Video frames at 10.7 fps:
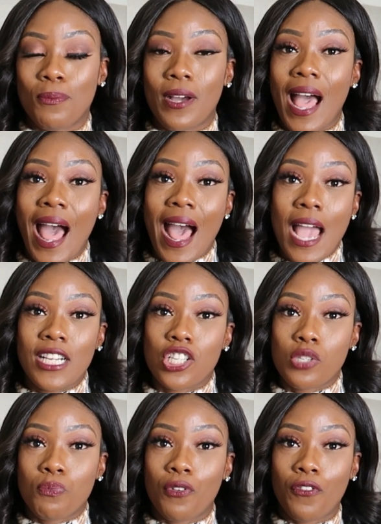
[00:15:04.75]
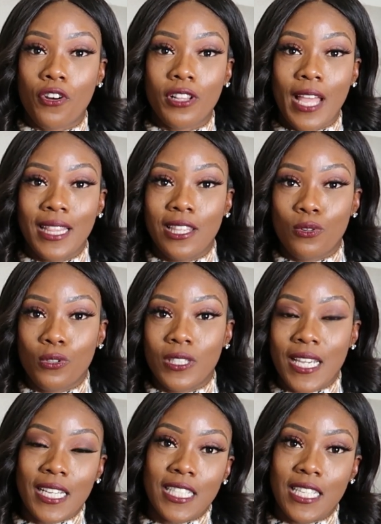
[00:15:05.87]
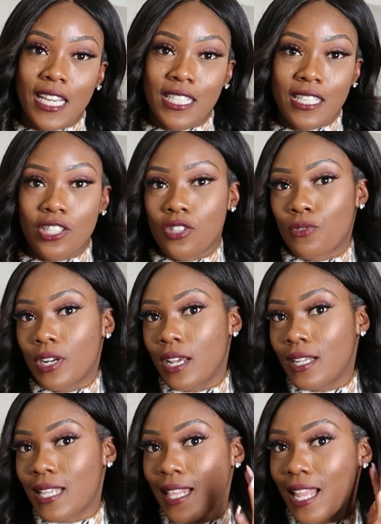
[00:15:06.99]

But I just prefer like little dainty accessories.